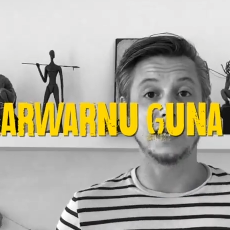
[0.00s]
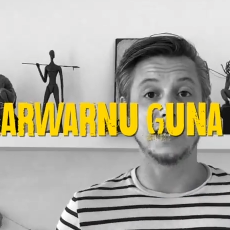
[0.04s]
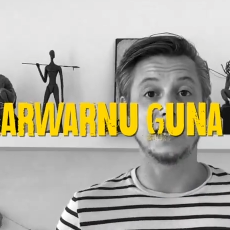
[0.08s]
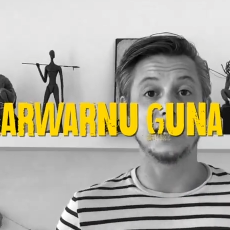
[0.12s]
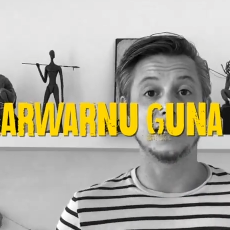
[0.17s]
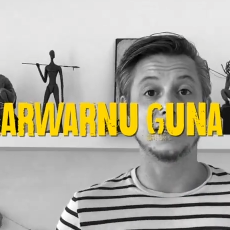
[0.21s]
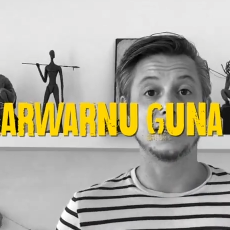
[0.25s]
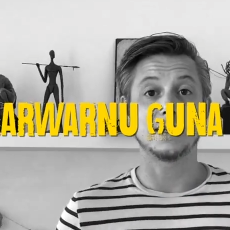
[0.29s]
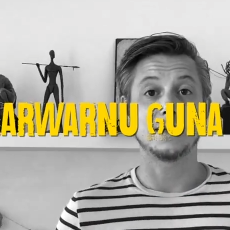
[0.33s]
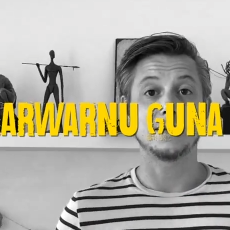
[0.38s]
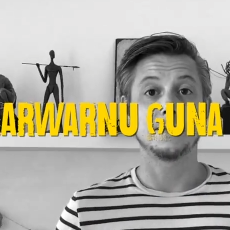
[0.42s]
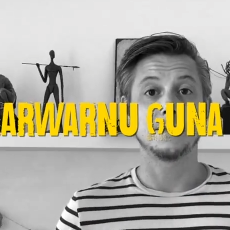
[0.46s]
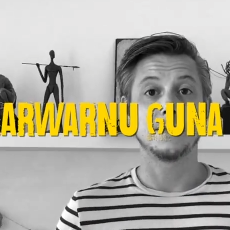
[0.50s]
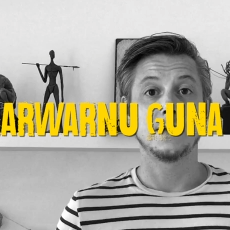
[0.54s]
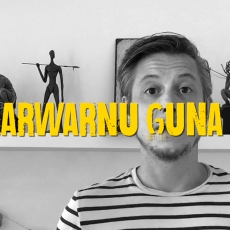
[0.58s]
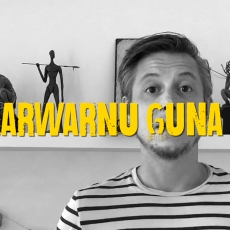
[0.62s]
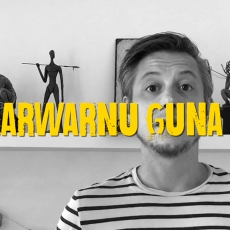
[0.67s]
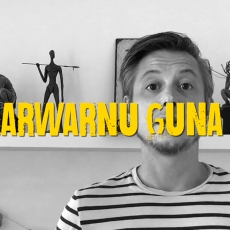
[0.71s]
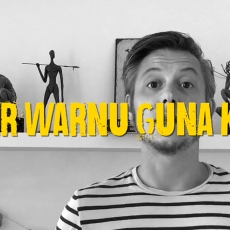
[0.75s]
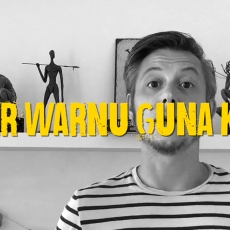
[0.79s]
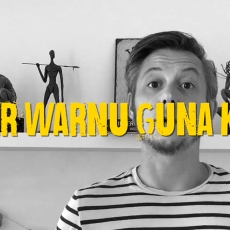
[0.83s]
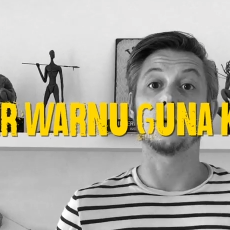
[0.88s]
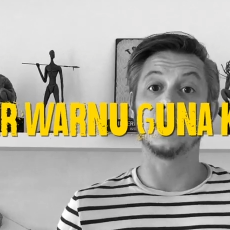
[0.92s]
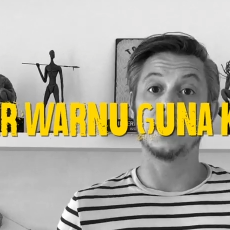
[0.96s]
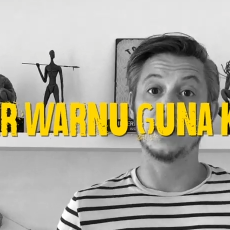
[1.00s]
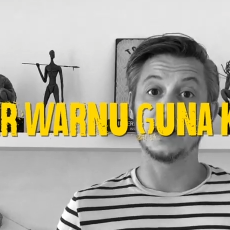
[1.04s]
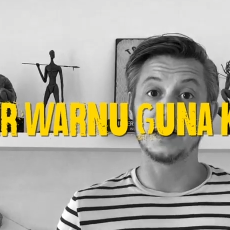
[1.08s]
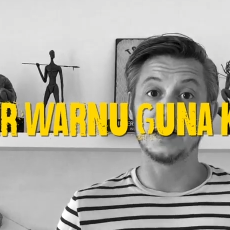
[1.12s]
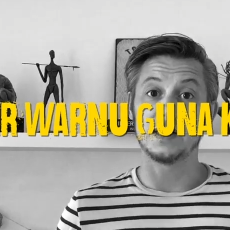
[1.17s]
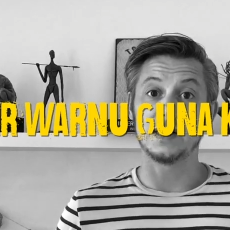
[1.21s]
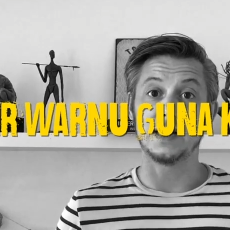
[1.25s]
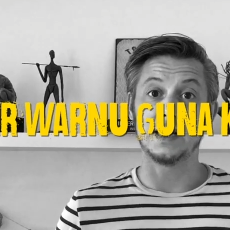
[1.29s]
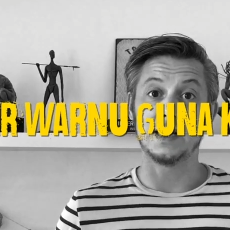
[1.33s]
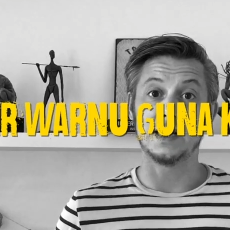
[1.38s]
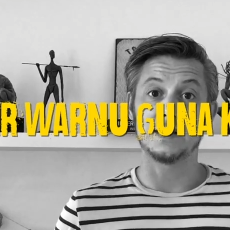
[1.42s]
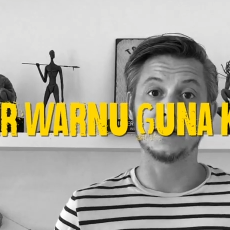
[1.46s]
to need, now all you're
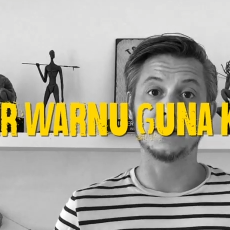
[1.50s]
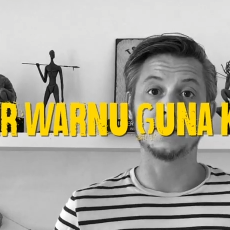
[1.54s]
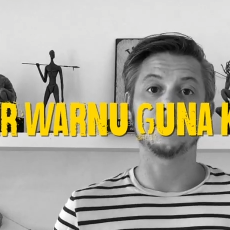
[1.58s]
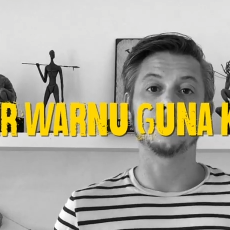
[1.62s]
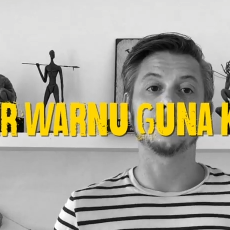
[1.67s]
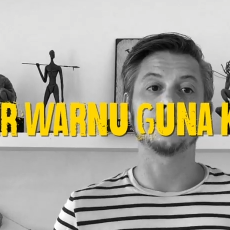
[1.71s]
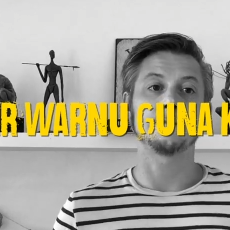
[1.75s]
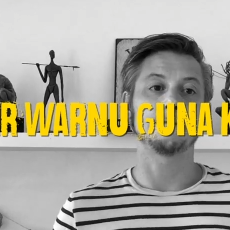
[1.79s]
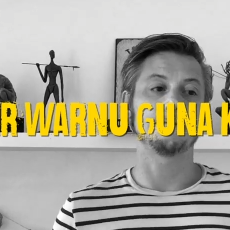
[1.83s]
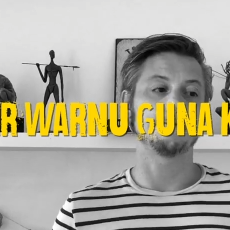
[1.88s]
going to need